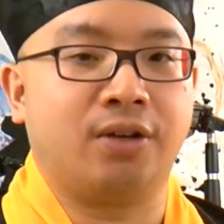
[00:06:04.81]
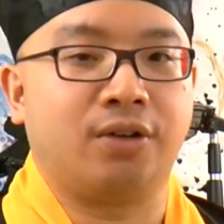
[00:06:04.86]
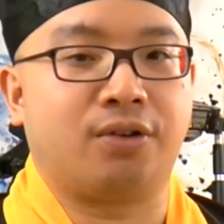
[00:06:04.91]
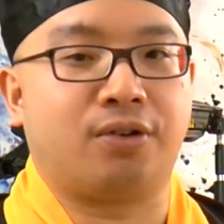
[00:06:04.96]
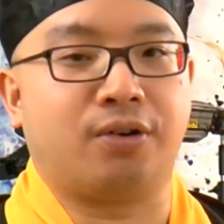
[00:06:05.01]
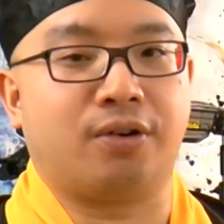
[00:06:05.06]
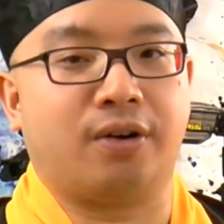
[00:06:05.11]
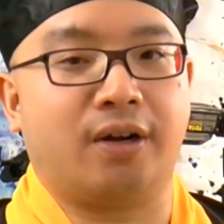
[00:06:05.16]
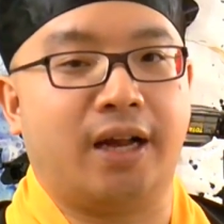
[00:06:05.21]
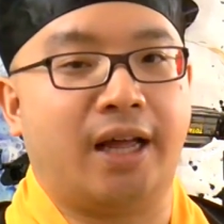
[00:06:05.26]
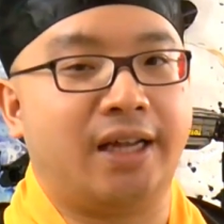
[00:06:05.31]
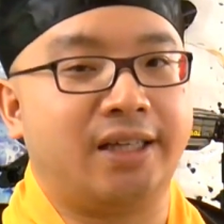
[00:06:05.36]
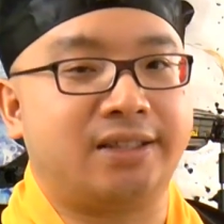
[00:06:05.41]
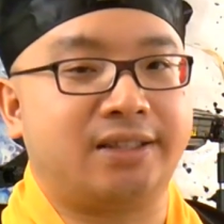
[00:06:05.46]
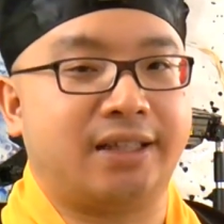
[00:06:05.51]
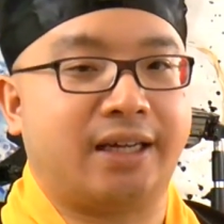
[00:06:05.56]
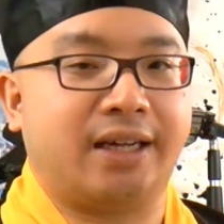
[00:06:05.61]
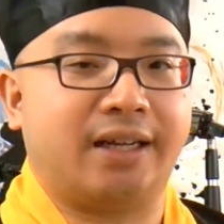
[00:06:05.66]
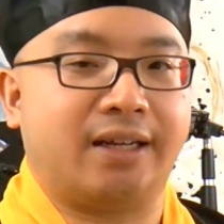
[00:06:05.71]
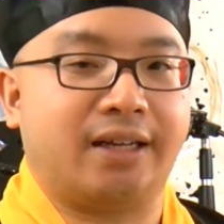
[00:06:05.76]
you're
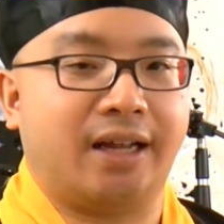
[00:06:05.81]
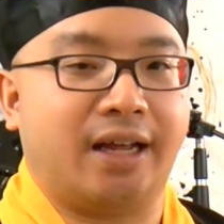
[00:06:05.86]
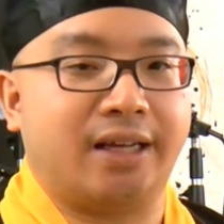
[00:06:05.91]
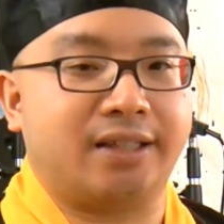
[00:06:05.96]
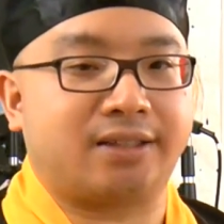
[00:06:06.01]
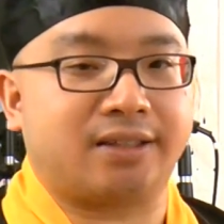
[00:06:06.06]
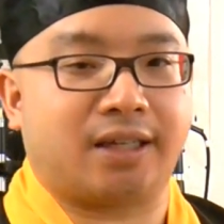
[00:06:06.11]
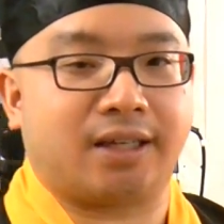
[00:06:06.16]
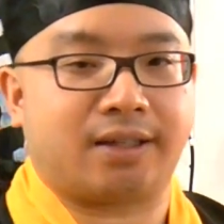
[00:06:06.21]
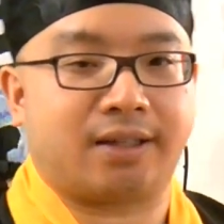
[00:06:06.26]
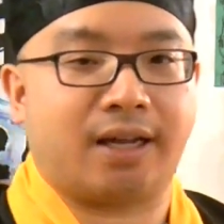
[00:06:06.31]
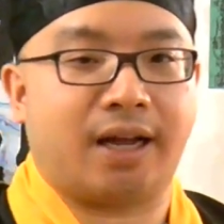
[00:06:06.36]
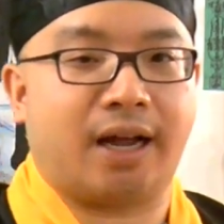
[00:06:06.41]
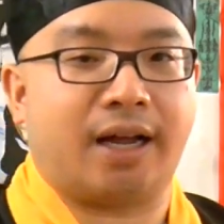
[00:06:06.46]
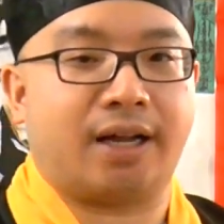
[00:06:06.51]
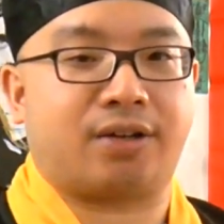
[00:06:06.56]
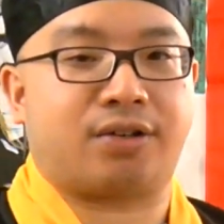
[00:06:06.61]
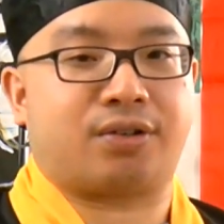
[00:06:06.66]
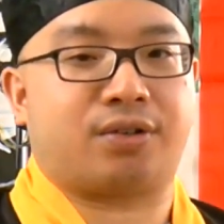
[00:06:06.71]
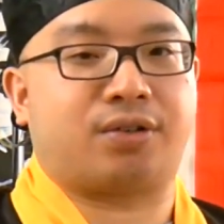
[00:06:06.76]
less and less
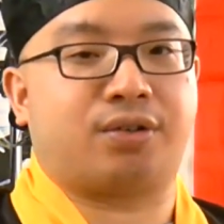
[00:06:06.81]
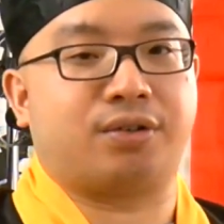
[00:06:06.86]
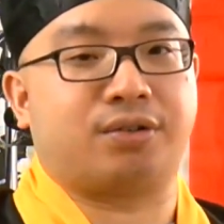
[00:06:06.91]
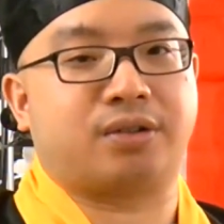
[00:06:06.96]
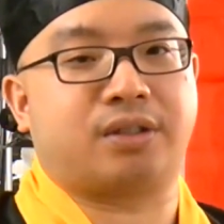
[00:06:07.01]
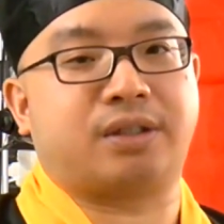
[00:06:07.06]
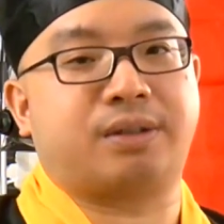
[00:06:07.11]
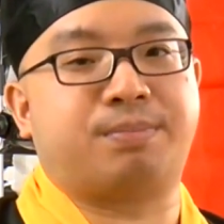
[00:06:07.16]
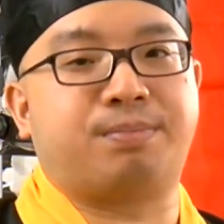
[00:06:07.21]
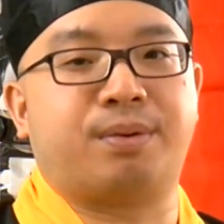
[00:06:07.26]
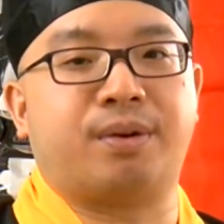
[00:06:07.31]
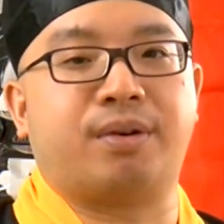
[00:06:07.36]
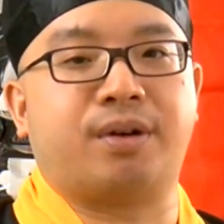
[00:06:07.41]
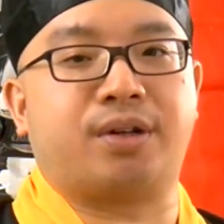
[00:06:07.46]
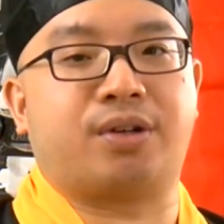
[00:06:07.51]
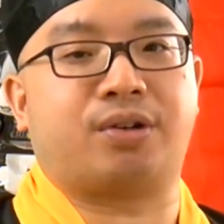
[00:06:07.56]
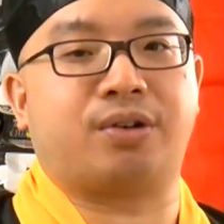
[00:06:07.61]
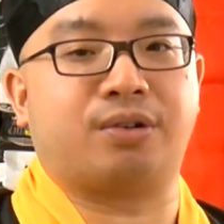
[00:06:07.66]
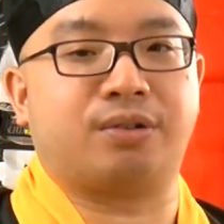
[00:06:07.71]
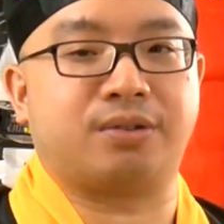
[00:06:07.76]
attached to
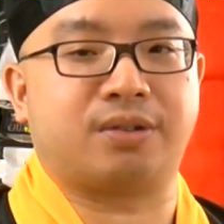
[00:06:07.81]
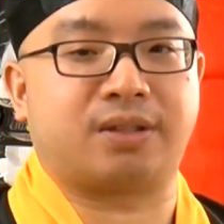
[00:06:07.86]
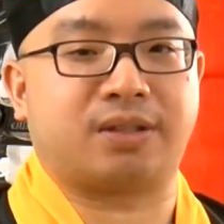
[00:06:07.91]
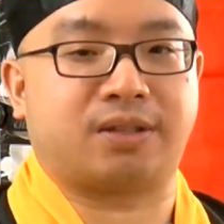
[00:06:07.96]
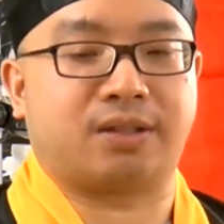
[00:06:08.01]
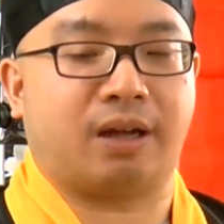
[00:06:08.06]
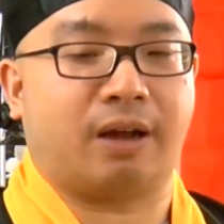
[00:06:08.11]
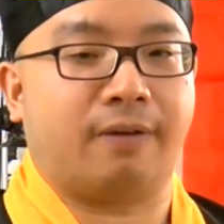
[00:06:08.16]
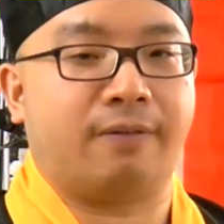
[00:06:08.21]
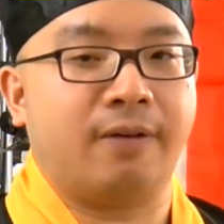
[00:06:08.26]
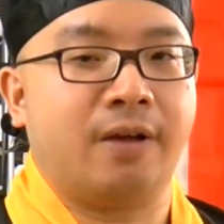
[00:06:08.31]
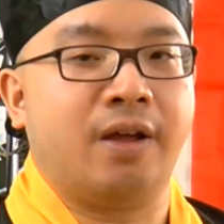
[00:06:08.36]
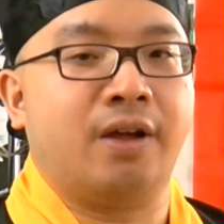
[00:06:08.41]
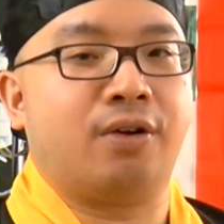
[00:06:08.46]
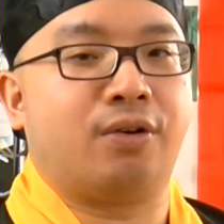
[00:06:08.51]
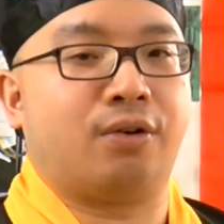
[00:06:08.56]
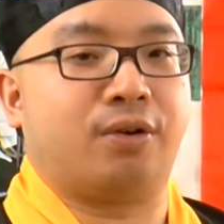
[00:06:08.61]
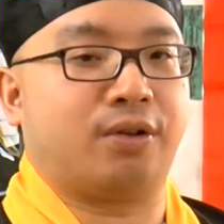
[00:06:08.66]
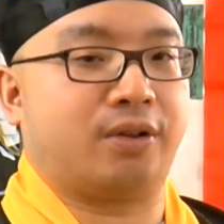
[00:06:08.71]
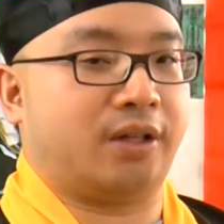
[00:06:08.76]
spiritual stuff
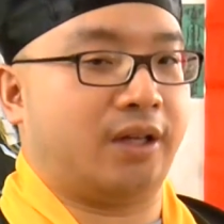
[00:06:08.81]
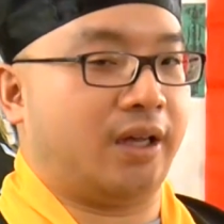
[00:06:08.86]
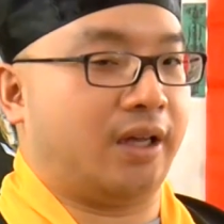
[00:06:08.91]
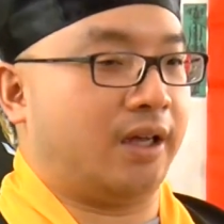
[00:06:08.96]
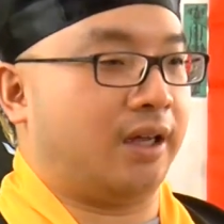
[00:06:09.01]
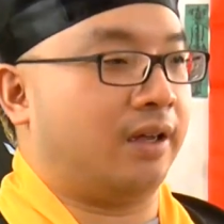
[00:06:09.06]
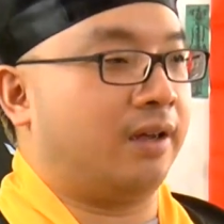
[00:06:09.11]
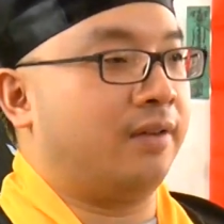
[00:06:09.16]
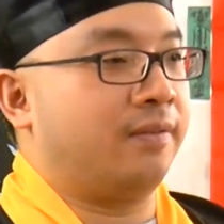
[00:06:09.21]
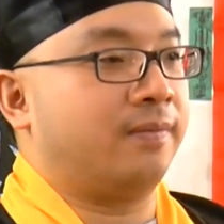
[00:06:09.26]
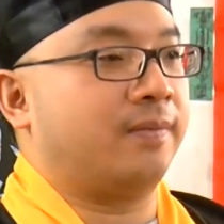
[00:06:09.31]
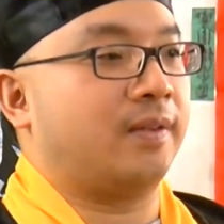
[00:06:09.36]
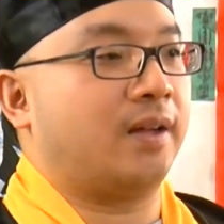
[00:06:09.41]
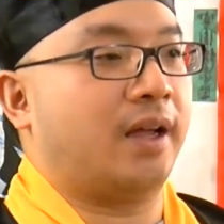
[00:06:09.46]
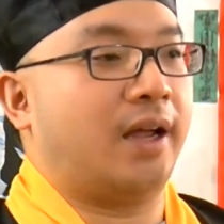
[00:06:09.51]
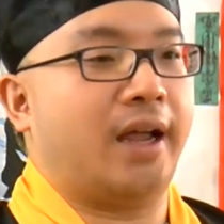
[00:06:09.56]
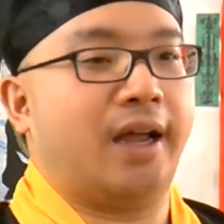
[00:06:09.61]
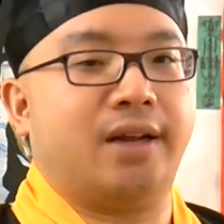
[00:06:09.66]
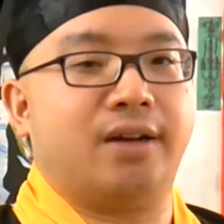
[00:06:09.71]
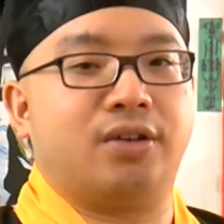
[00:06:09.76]
or the
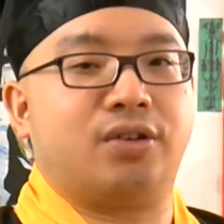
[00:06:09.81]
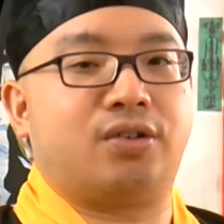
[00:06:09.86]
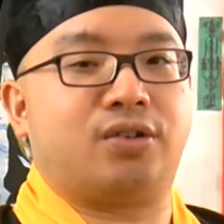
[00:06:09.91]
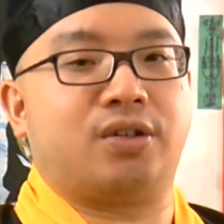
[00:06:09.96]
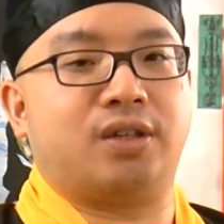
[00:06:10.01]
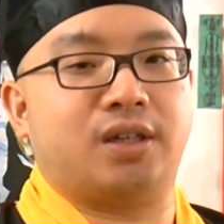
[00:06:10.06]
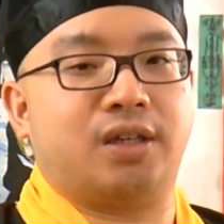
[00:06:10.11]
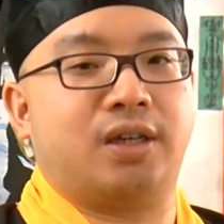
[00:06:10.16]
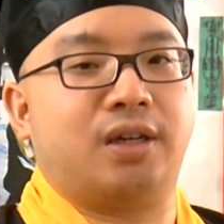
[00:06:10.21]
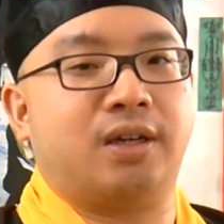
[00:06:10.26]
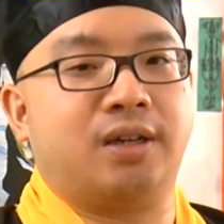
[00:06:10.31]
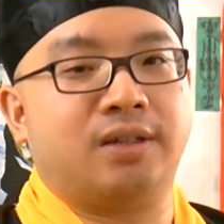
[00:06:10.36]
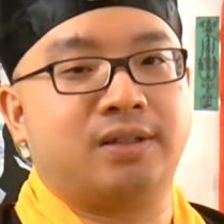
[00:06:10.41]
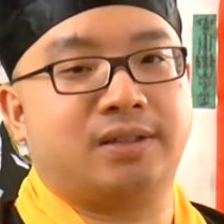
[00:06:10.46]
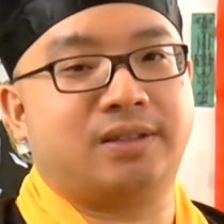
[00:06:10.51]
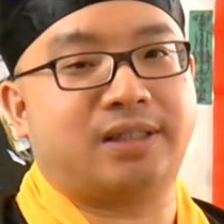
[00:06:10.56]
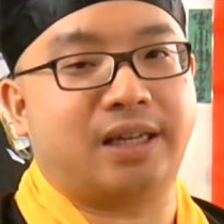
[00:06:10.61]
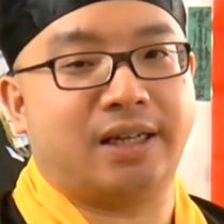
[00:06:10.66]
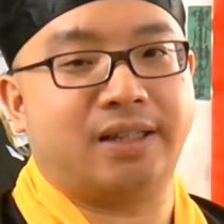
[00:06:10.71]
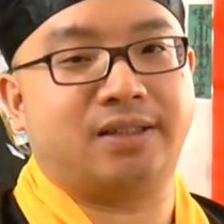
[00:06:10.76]
energy
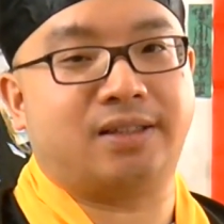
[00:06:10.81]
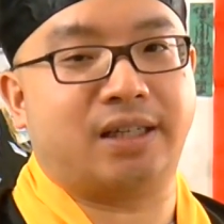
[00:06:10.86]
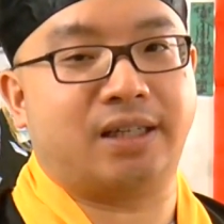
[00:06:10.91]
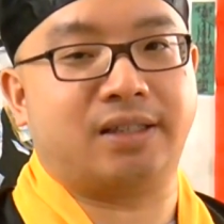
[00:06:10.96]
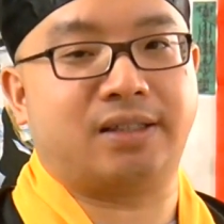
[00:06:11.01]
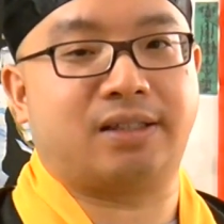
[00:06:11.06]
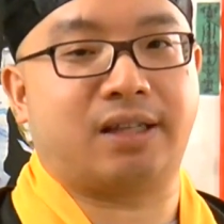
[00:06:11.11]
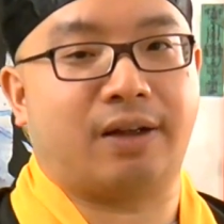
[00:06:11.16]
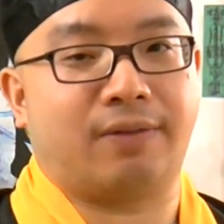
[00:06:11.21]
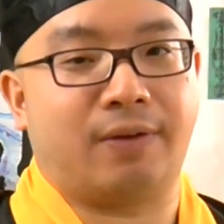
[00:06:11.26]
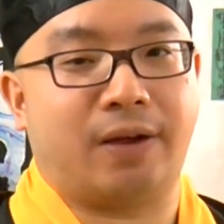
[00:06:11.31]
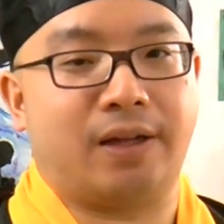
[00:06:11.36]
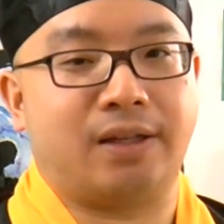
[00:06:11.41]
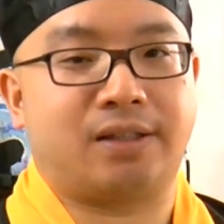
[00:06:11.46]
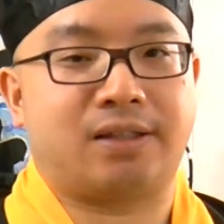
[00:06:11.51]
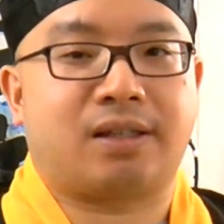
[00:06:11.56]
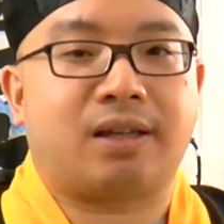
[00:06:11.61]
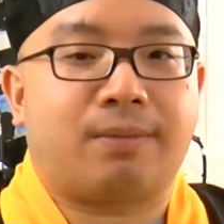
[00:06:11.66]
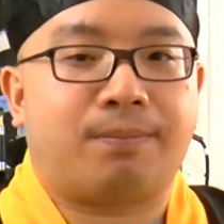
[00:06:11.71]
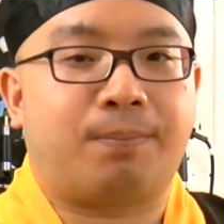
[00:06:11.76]
sensing stuff, and
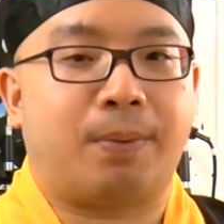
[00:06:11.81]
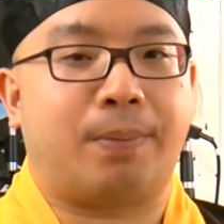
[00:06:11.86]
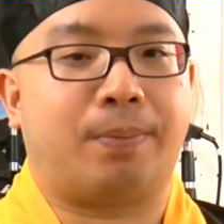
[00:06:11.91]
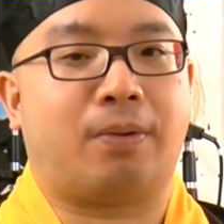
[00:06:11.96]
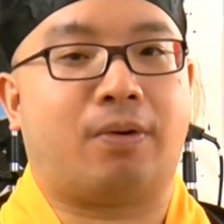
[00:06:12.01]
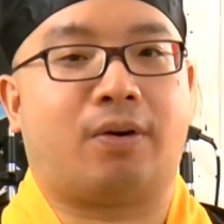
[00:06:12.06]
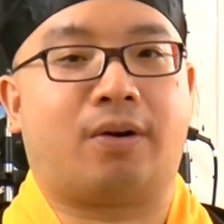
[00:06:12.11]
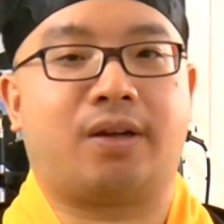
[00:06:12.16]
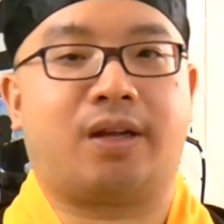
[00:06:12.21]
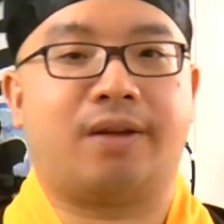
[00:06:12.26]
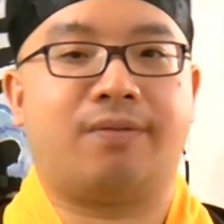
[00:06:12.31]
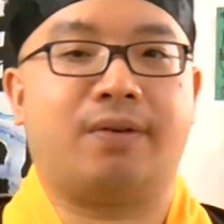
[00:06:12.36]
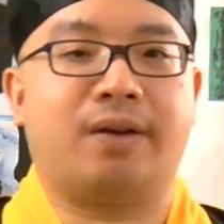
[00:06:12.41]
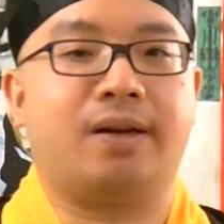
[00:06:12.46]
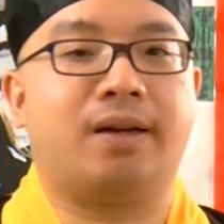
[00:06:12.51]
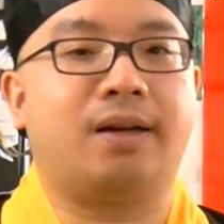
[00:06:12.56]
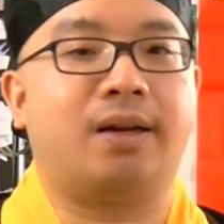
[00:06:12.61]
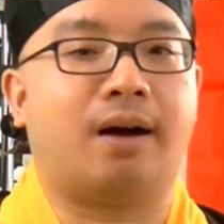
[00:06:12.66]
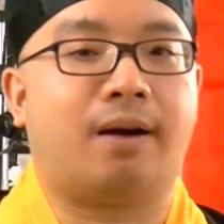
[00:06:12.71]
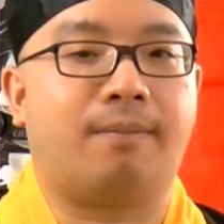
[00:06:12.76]
some people are
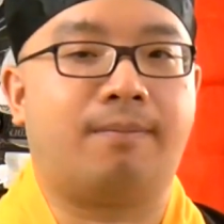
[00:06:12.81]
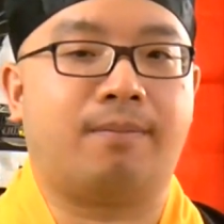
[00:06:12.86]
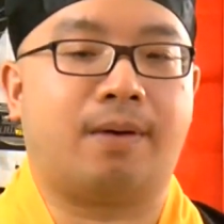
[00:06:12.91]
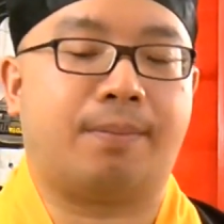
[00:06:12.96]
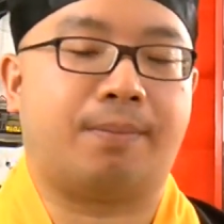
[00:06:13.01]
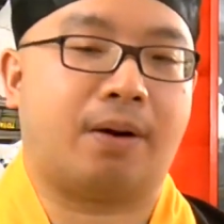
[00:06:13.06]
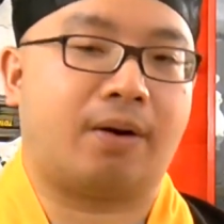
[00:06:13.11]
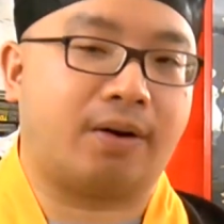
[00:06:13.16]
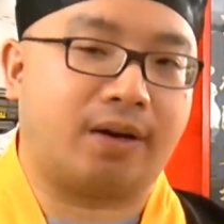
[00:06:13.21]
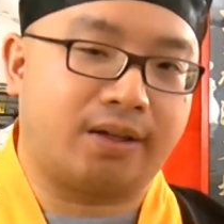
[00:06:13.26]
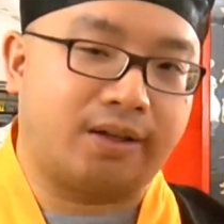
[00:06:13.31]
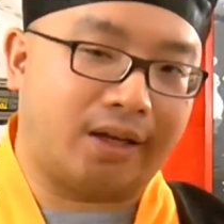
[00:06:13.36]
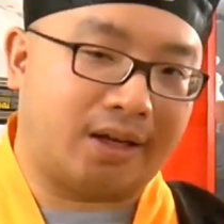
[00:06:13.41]
even numb about it.